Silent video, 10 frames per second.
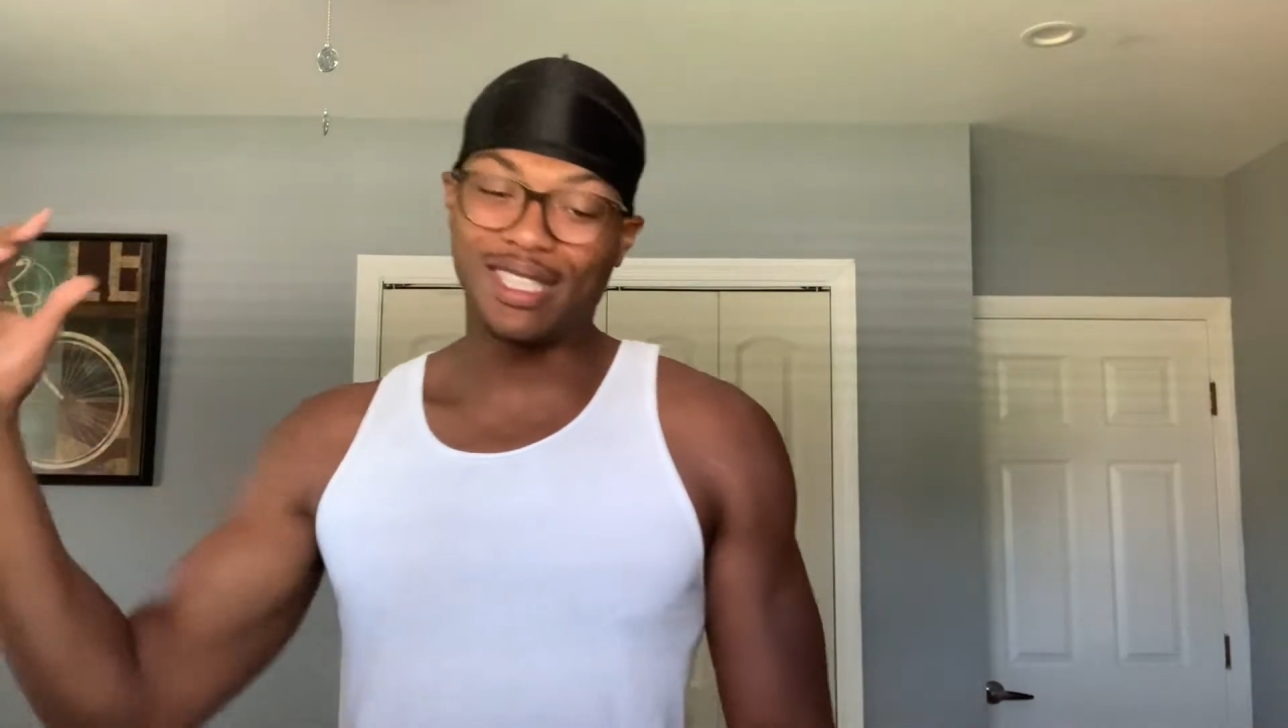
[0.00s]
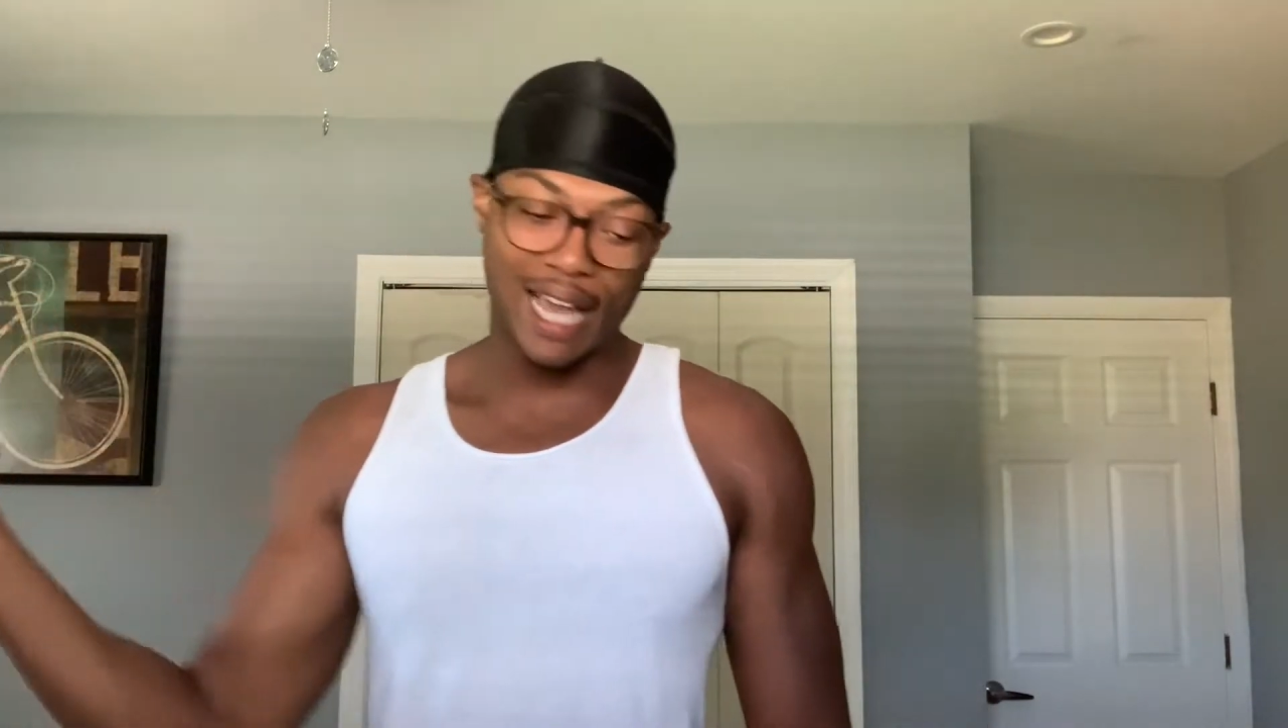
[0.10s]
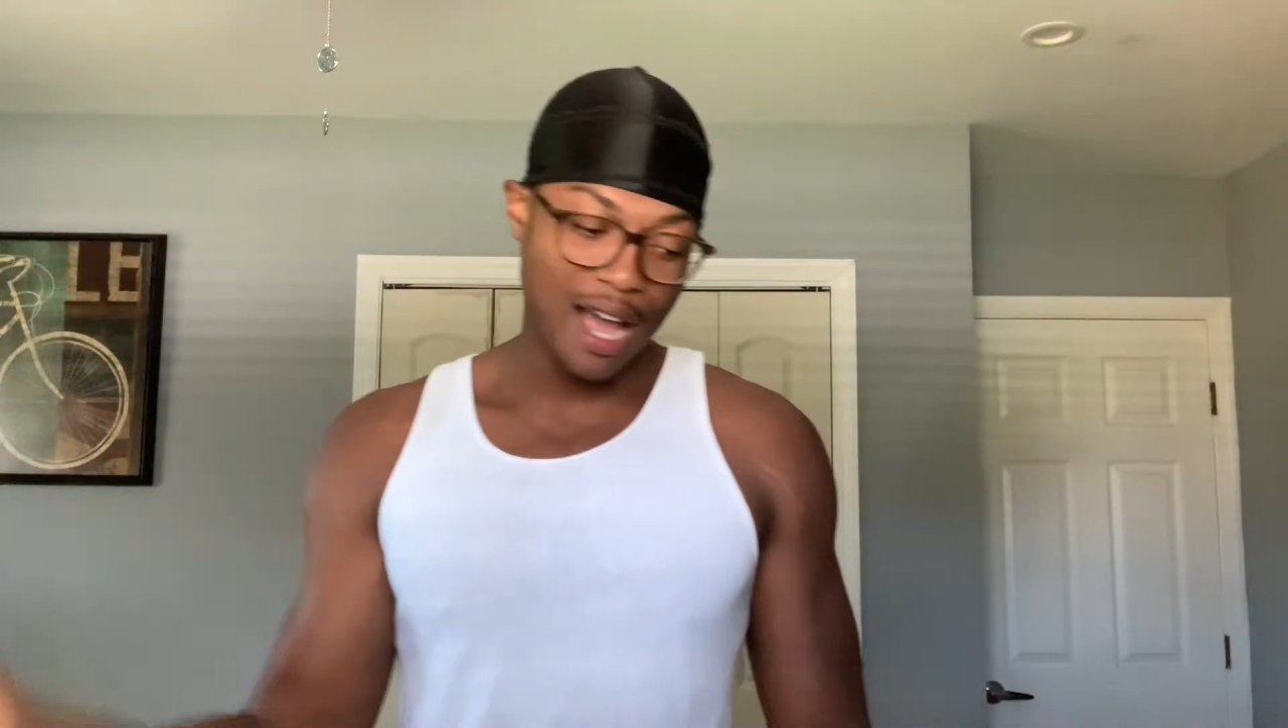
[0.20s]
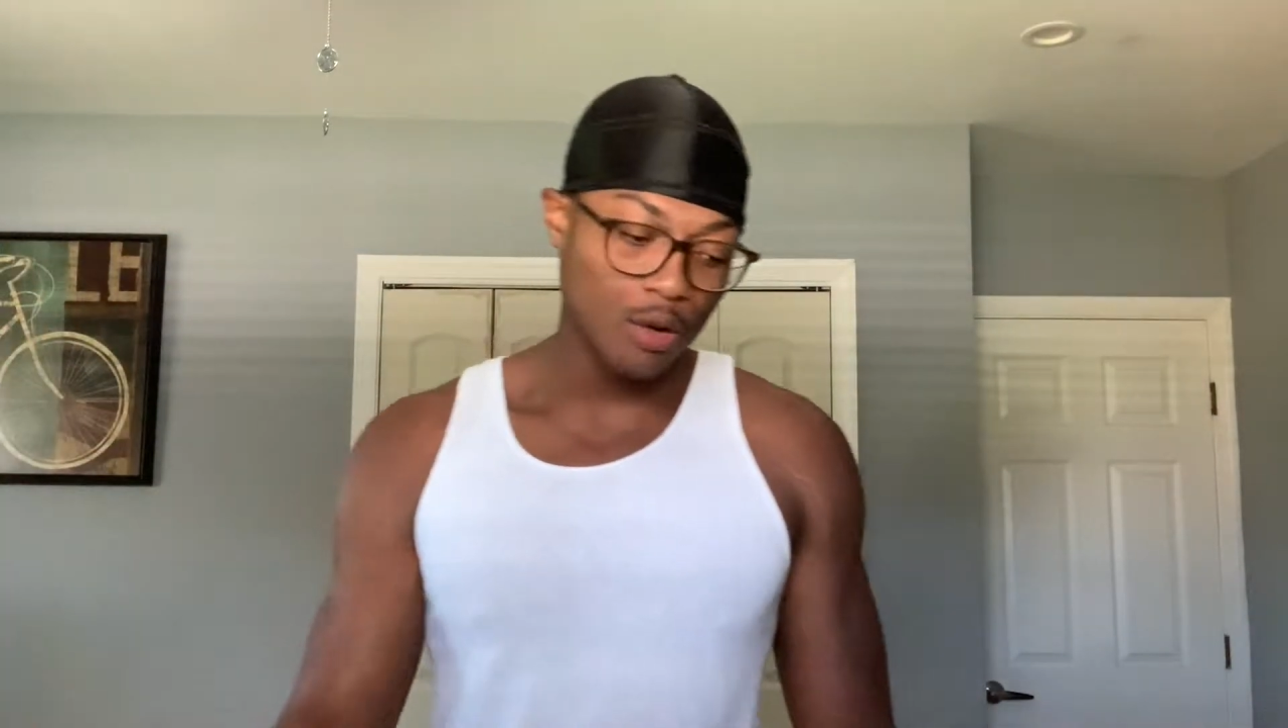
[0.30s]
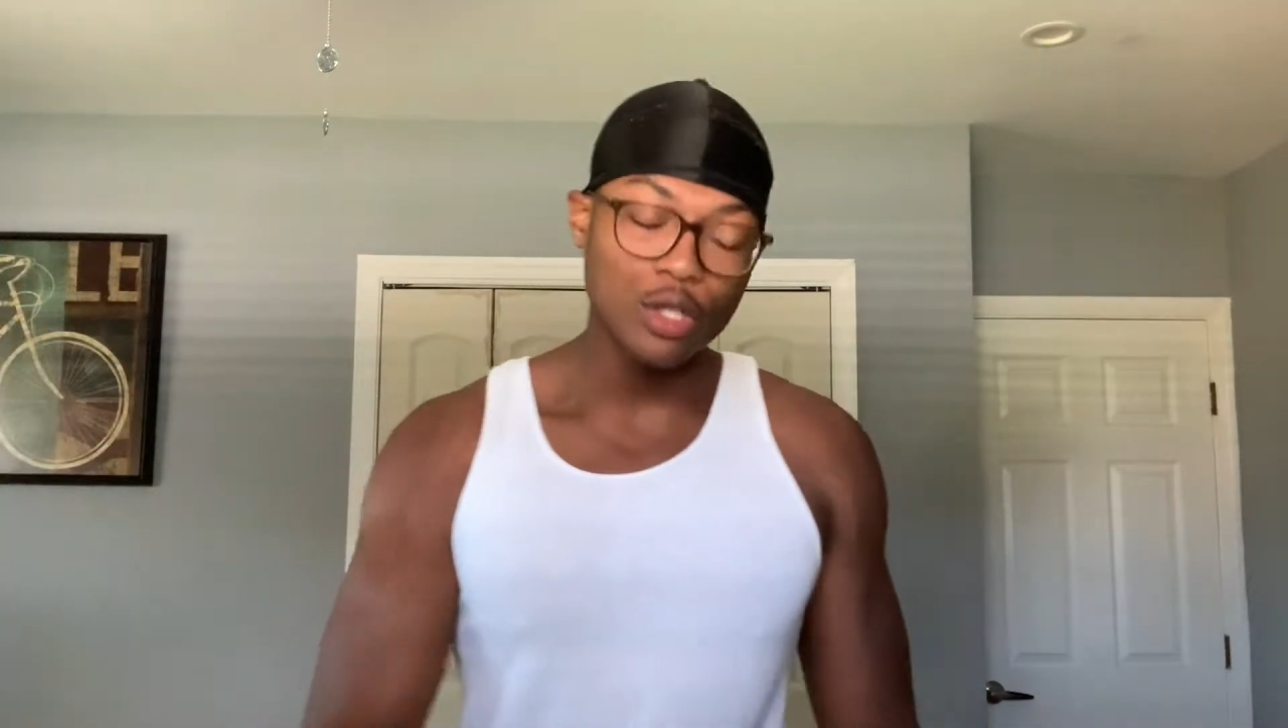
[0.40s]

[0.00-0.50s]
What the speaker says: down the